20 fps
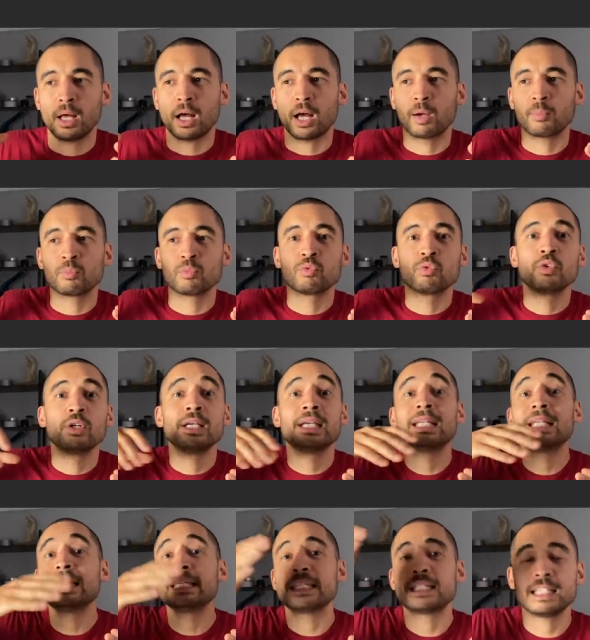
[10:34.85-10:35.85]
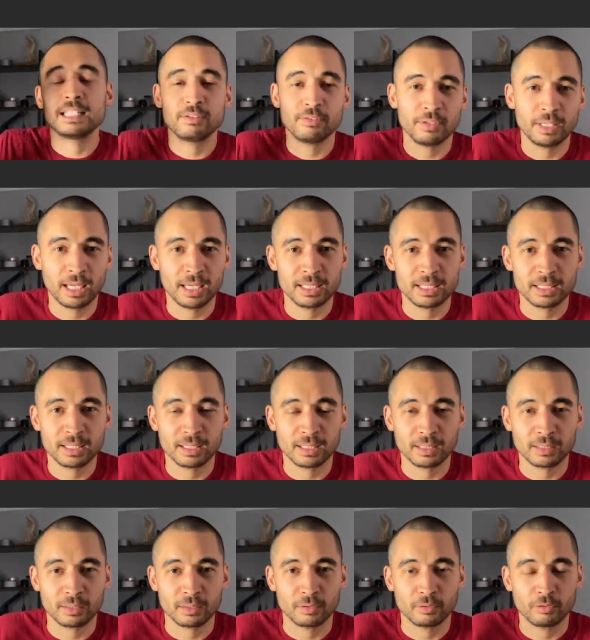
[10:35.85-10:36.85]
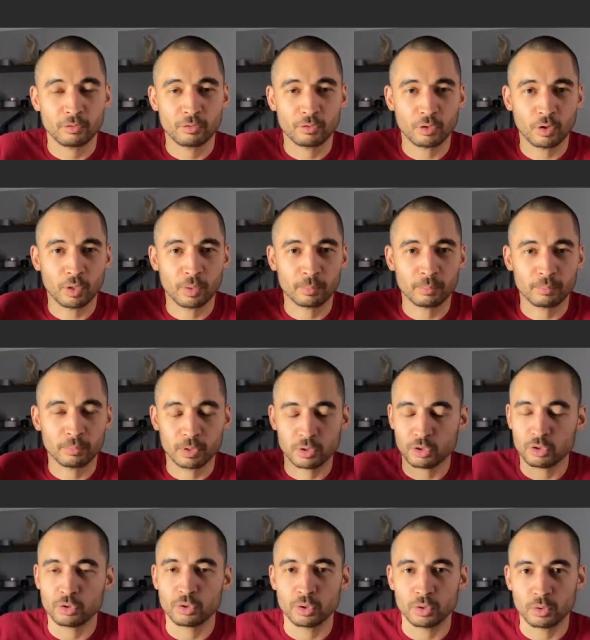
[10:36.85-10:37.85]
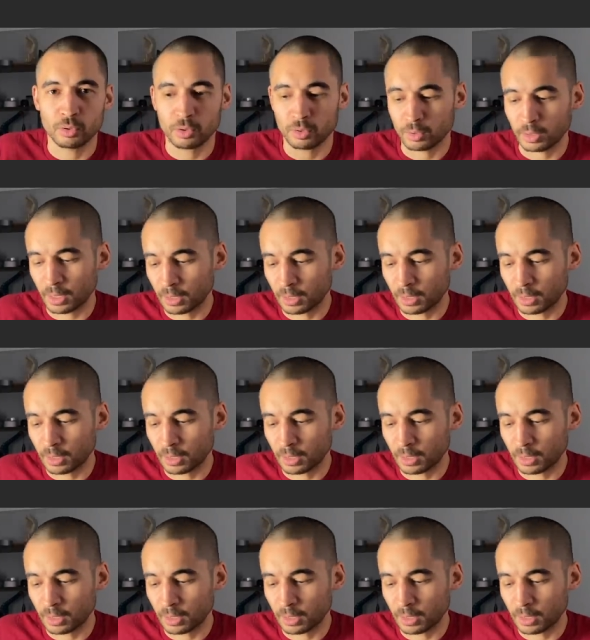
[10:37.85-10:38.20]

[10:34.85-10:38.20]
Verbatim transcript: I'm really deviating from the truth.